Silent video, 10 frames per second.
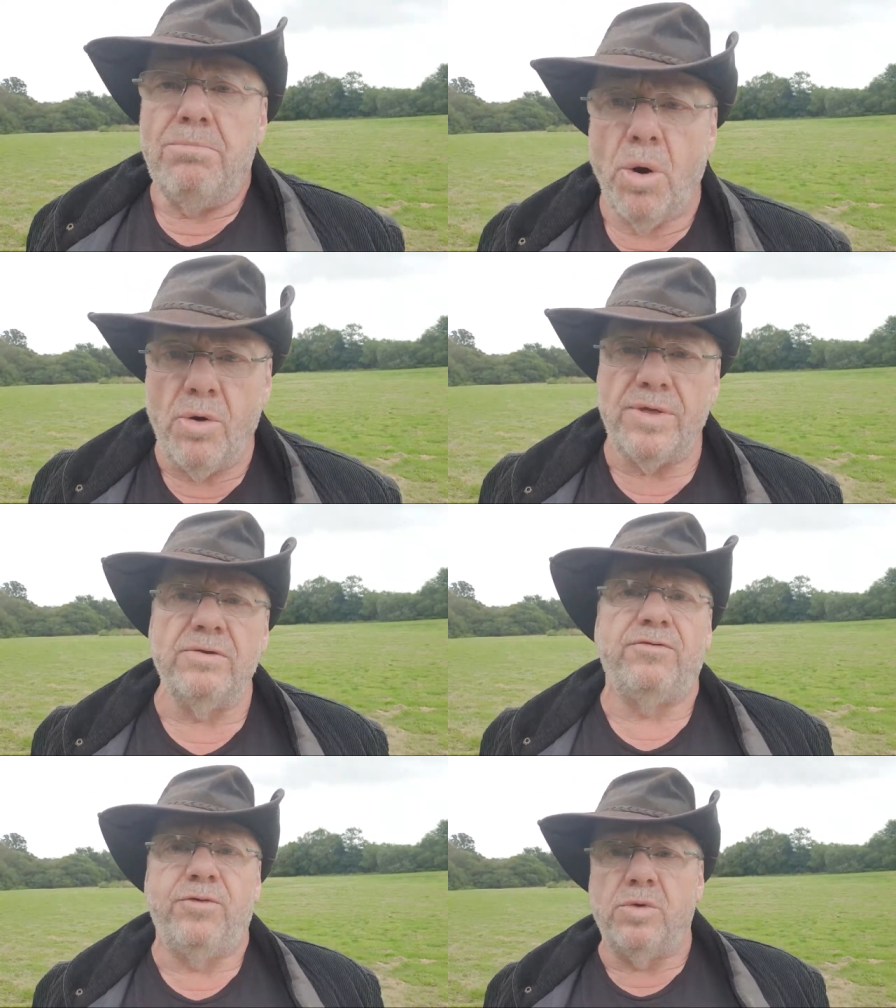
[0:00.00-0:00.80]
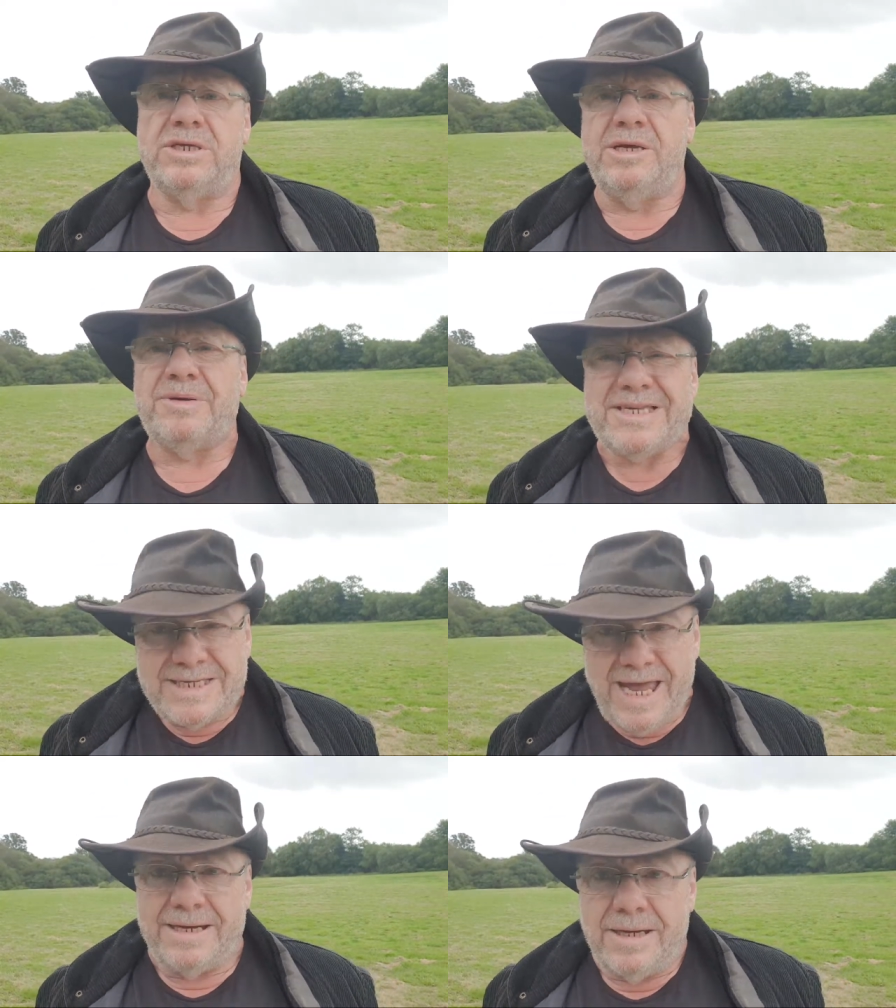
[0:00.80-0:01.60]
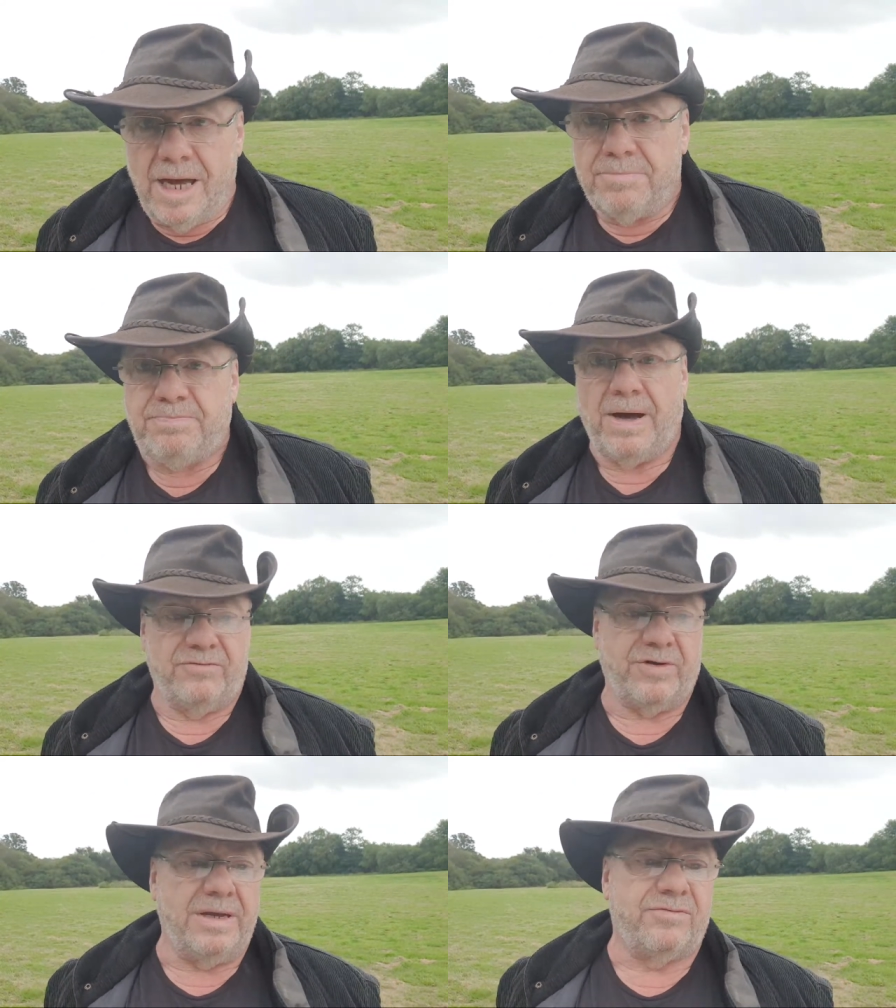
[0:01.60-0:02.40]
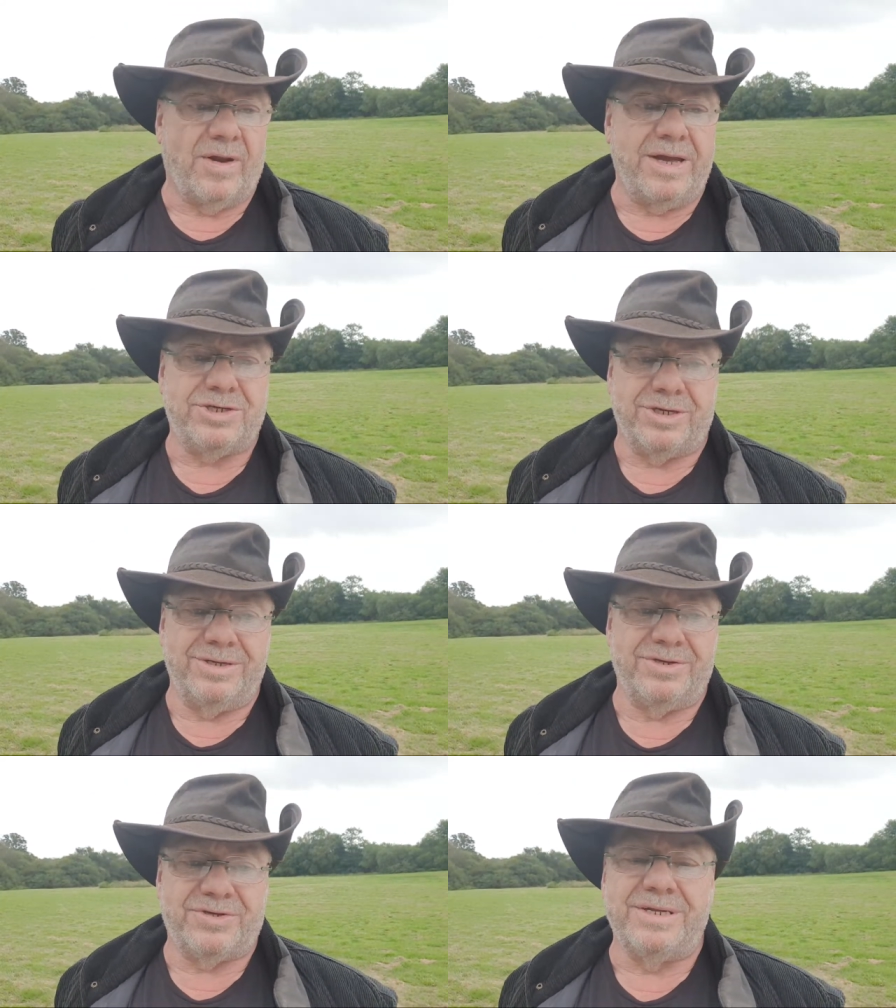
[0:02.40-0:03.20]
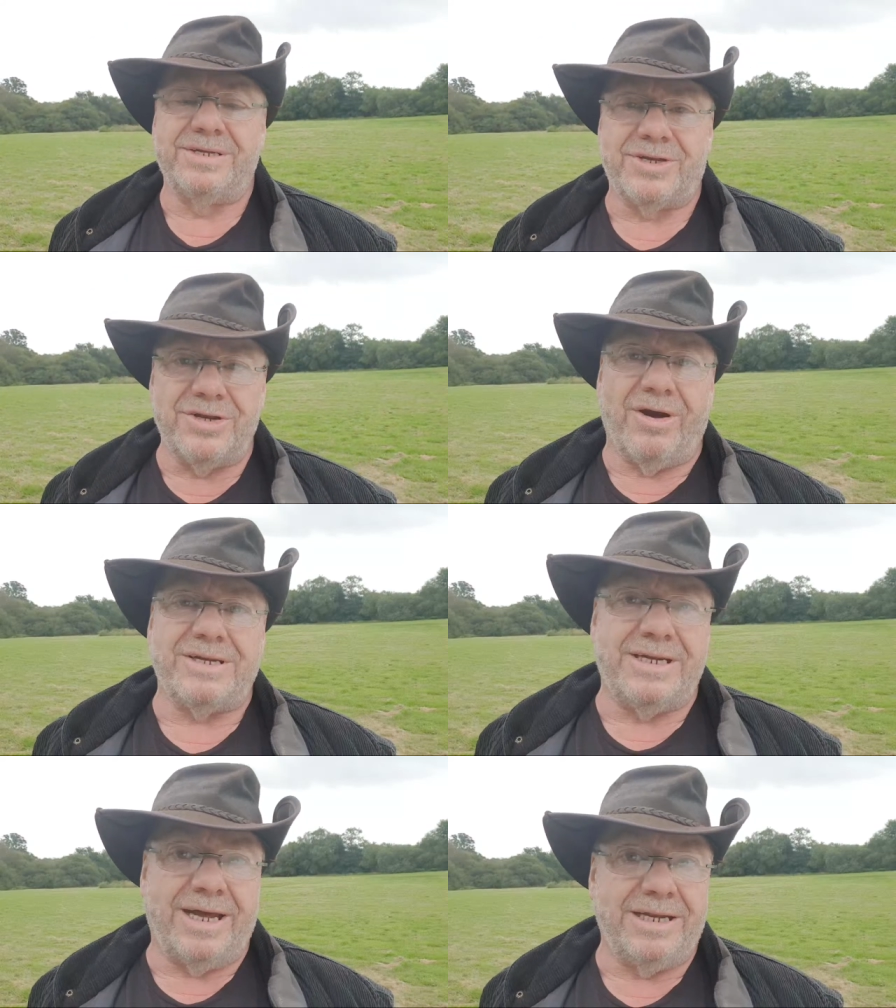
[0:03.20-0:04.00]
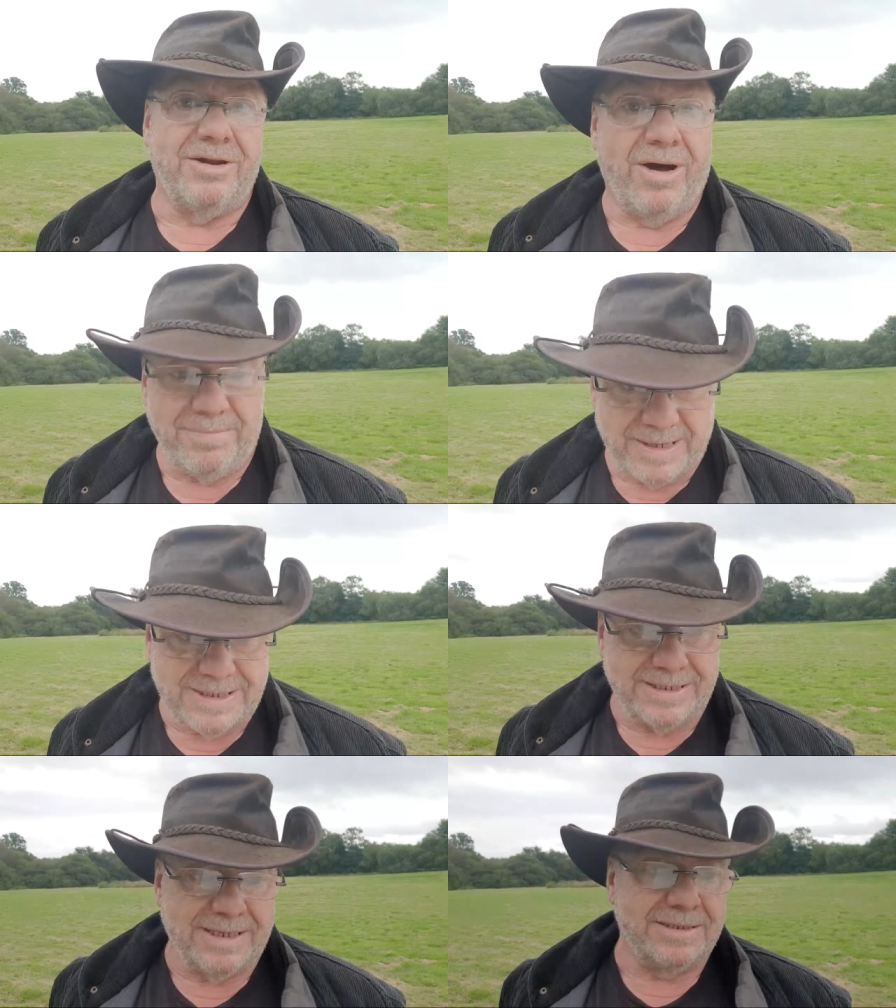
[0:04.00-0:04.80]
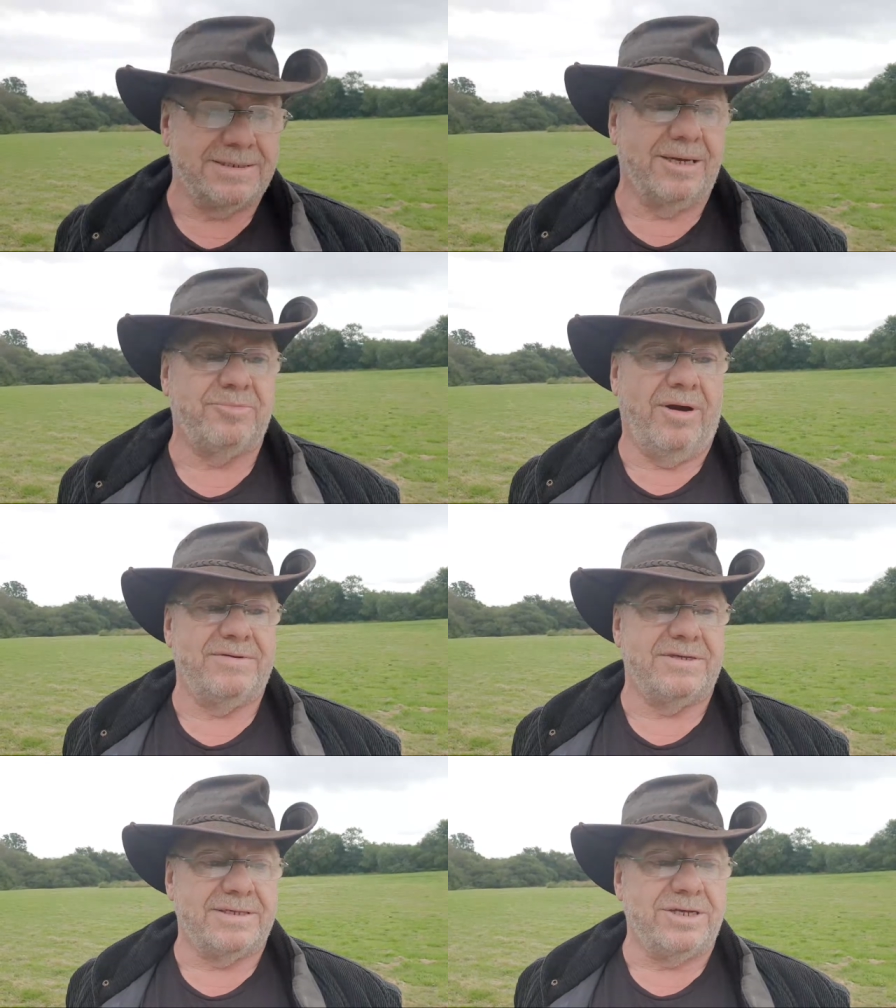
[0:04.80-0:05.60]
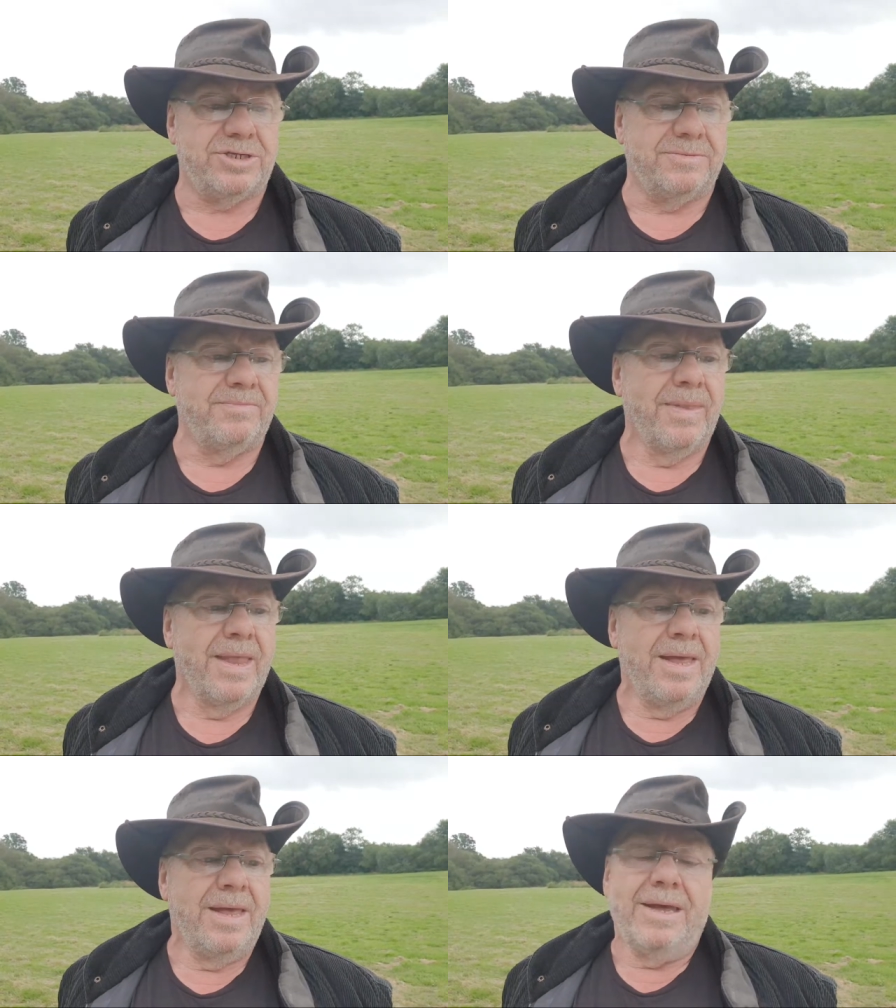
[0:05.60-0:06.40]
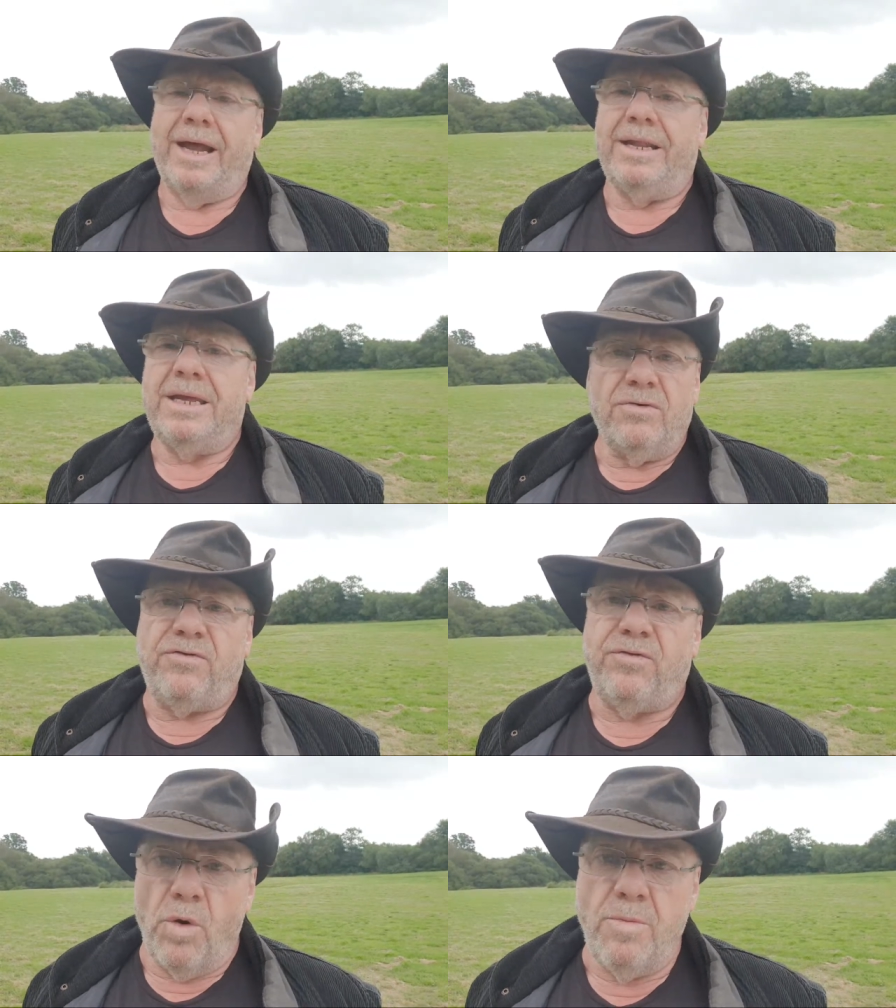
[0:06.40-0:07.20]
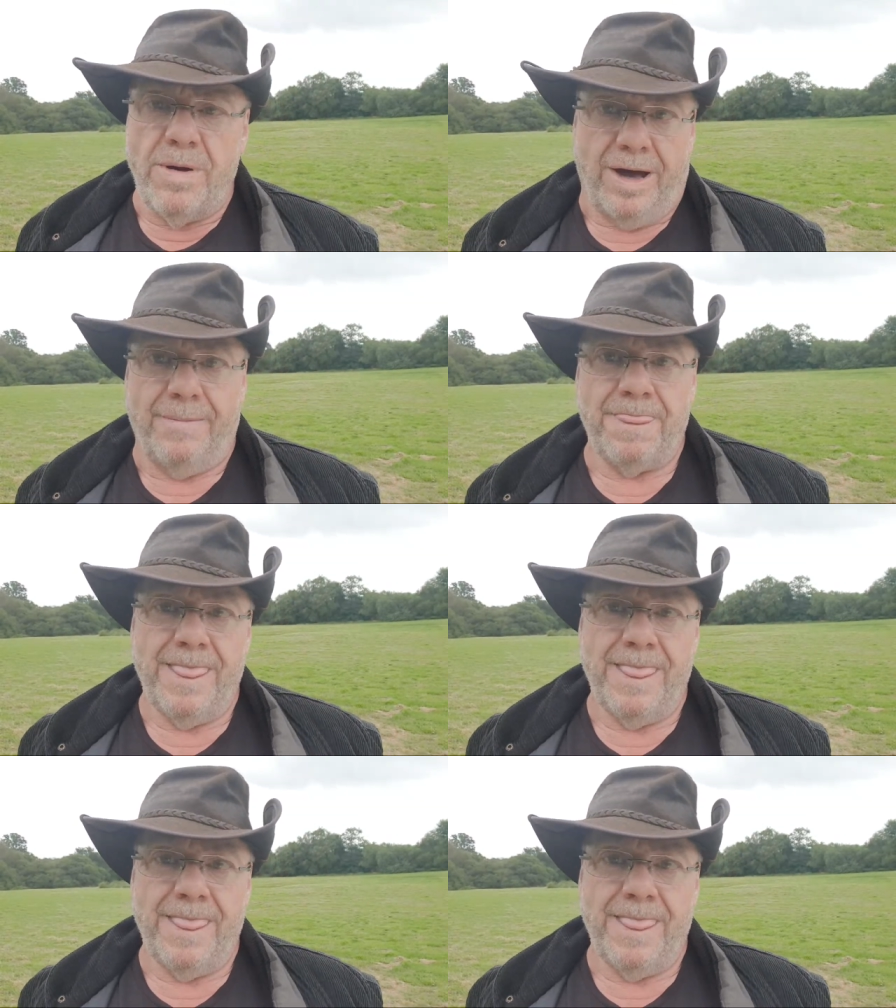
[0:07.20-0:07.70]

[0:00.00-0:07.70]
more than 40% above inflation since 1989, basically since privatisation. And the former